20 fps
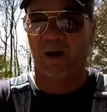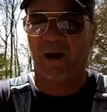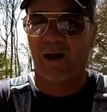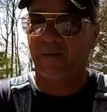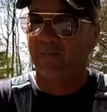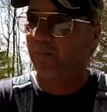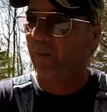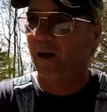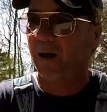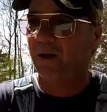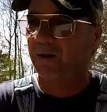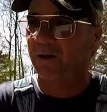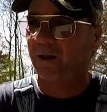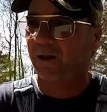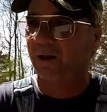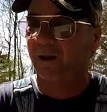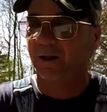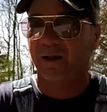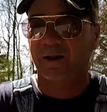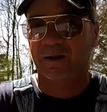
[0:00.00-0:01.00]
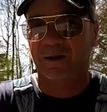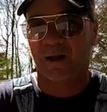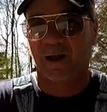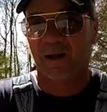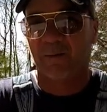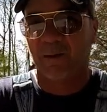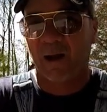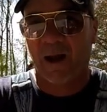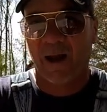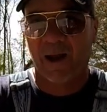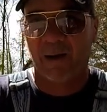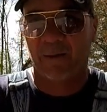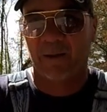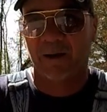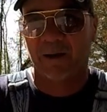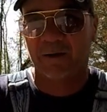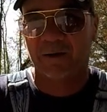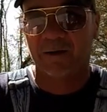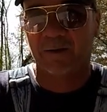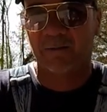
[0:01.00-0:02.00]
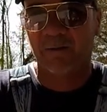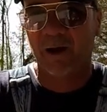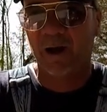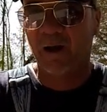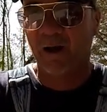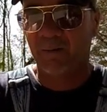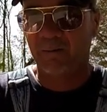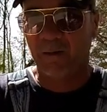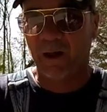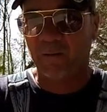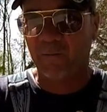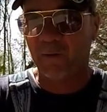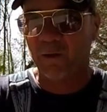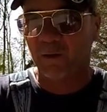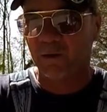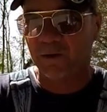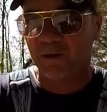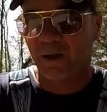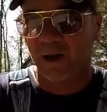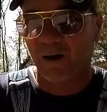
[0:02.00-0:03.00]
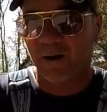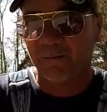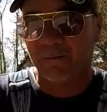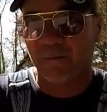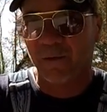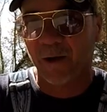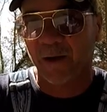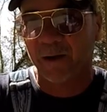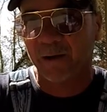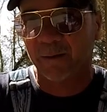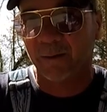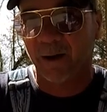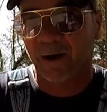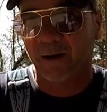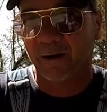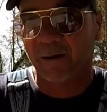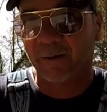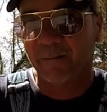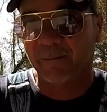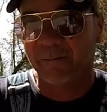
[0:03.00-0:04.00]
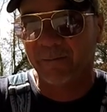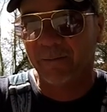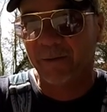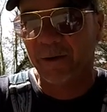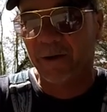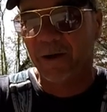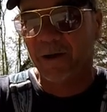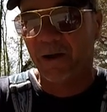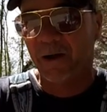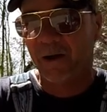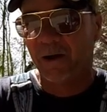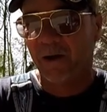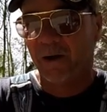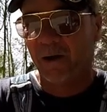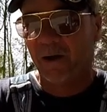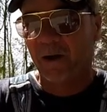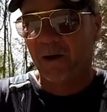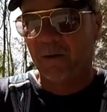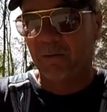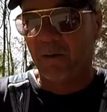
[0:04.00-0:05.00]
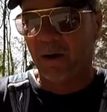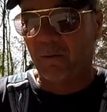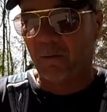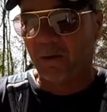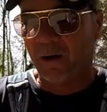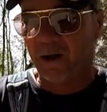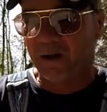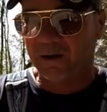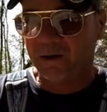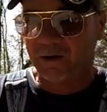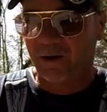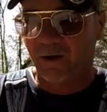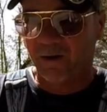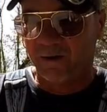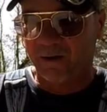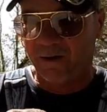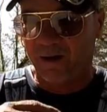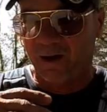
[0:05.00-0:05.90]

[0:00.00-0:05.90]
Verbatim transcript: They have basically the same habits, if you'll stop and think about it. But when I start